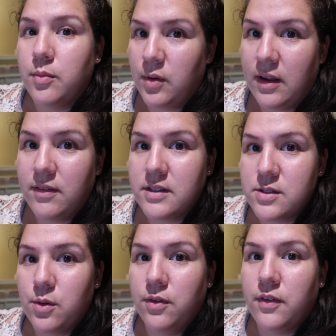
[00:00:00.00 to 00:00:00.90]
private
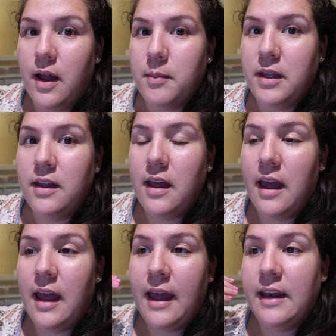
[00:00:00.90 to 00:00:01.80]
school for Emmy
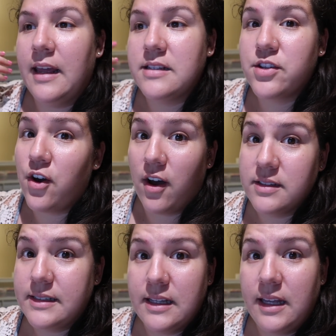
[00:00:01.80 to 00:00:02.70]
and it's
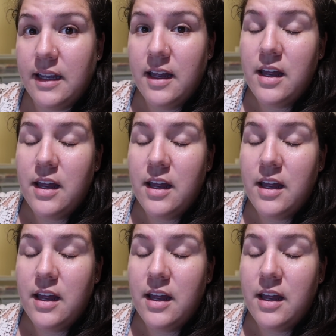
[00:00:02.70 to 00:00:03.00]
costly